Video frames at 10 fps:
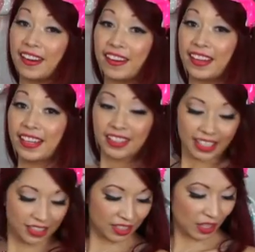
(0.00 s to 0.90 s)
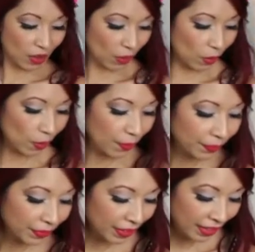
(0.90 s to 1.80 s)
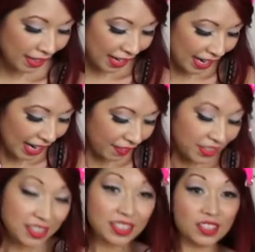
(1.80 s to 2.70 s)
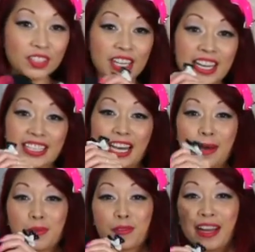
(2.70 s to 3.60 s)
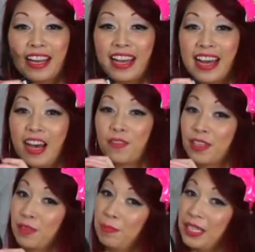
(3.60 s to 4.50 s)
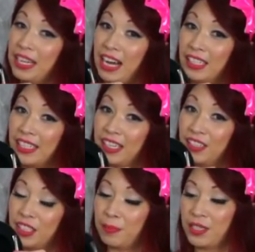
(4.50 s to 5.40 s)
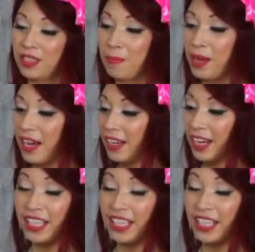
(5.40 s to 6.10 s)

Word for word: area like so. I have this little cabaret hat with mini alligator clips on the back.